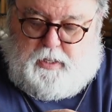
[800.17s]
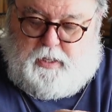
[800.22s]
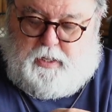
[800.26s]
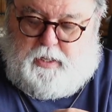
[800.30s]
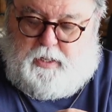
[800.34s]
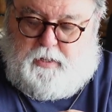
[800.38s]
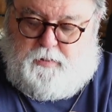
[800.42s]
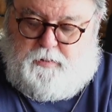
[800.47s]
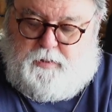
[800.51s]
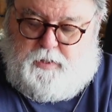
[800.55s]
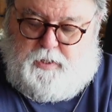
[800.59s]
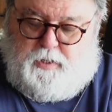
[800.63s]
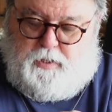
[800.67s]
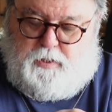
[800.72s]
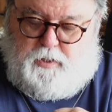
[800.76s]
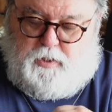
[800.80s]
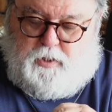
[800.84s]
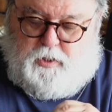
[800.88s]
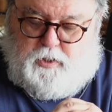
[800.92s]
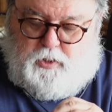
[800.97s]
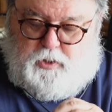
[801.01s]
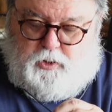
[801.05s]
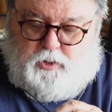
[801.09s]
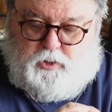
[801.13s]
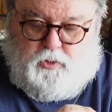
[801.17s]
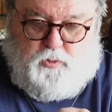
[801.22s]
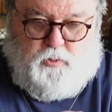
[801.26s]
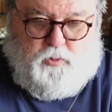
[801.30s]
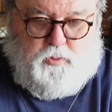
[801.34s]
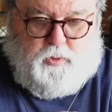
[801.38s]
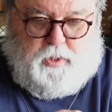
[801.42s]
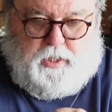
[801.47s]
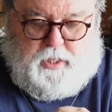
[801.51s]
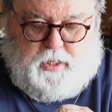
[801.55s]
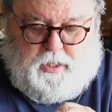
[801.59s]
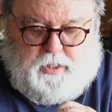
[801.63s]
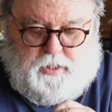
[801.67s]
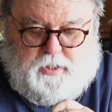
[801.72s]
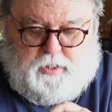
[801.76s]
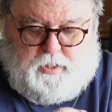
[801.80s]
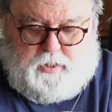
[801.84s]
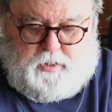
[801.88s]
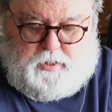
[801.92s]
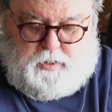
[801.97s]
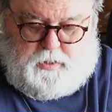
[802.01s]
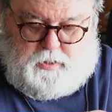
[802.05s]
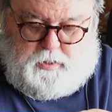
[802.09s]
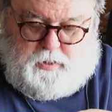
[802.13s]
and then you
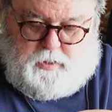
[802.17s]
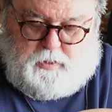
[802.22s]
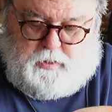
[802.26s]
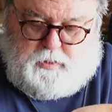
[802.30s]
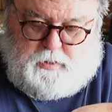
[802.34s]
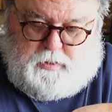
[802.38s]
can